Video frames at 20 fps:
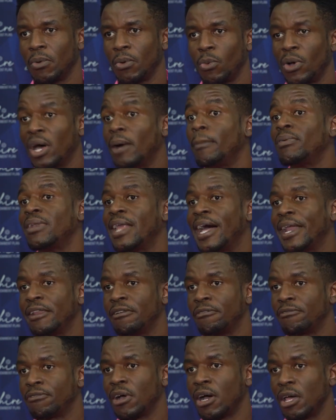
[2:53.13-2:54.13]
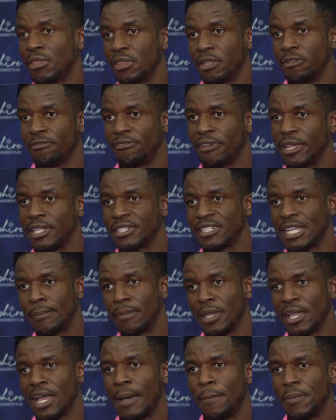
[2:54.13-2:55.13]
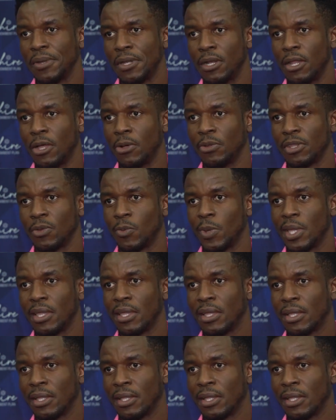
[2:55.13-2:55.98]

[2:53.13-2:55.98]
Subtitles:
while planning for other events that may happen along the way.